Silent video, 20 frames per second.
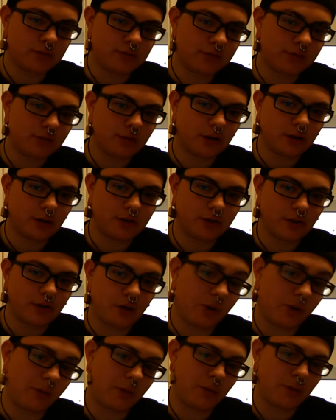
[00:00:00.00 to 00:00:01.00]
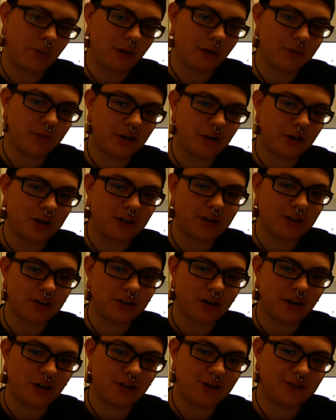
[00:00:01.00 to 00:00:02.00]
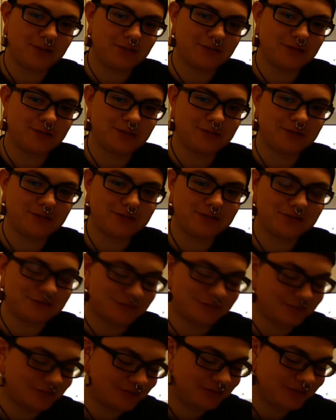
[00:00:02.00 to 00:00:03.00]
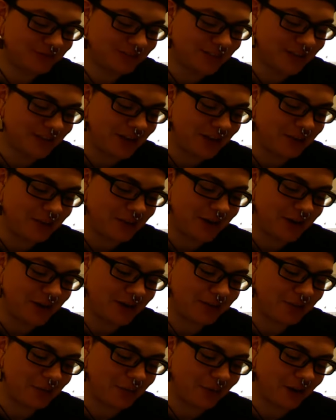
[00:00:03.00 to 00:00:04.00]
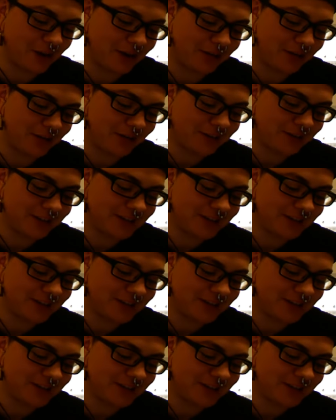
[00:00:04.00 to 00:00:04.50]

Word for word: you know, if y'all want to be my friend, you know, hit me up or whatever.